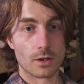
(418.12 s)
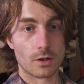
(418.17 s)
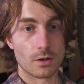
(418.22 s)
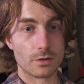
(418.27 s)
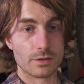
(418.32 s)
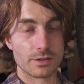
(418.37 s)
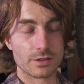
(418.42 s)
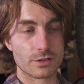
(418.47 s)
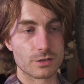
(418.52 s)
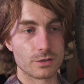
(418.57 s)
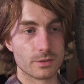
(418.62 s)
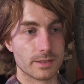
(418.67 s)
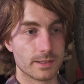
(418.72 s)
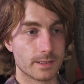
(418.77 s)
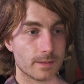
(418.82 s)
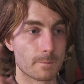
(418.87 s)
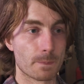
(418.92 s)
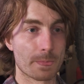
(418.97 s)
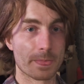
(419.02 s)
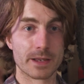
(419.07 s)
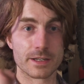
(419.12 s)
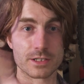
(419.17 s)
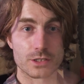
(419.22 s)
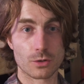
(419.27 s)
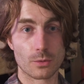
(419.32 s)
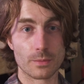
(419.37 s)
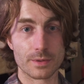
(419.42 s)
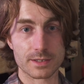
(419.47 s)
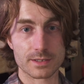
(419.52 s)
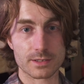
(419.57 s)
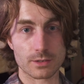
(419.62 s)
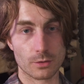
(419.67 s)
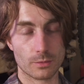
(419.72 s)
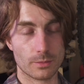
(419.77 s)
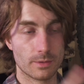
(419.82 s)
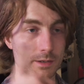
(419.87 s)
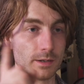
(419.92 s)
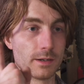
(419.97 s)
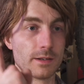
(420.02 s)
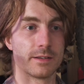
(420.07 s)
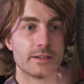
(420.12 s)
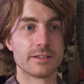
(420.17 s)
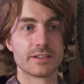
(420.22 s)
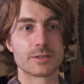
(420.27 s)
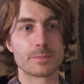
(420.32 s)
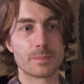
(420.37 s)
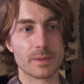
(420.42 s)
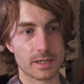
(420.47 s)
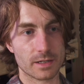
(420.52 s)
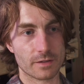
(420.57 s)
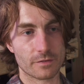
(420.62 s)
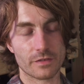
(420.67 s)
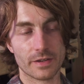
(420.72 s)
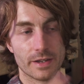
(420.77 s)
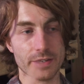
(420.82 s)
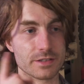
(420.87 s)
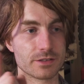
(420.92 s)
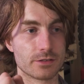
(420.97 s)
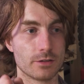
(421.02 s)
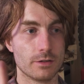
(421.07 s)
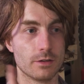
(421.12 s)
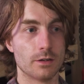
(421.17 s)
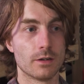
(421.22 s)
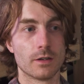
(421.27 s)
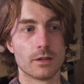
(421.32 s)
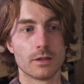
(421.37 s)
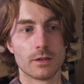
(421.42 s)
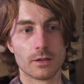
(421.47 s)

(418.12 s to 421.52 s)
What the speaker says: All you're doing is going slower, spinning faster,